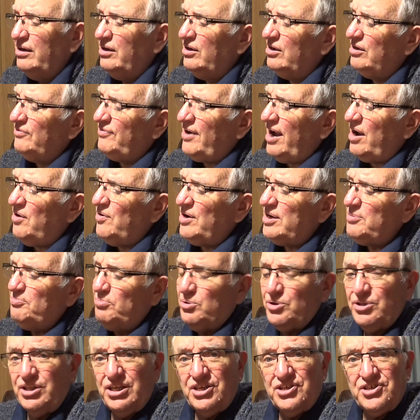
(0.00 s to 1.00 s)
of how I
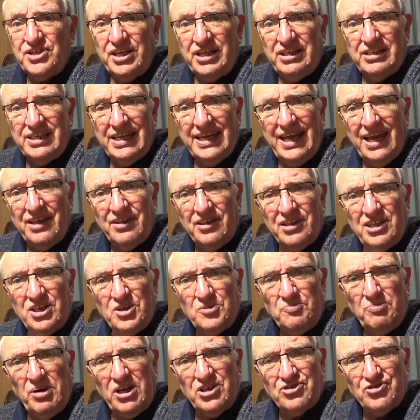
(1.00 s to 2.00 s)
put this thing together, this
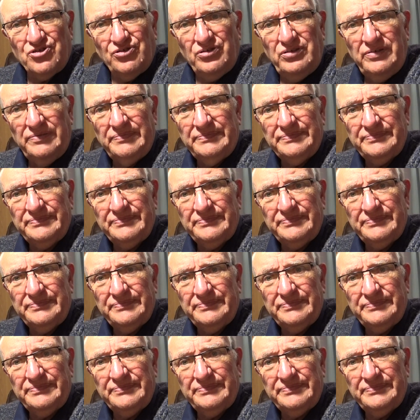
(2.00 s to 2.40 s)
puzzle,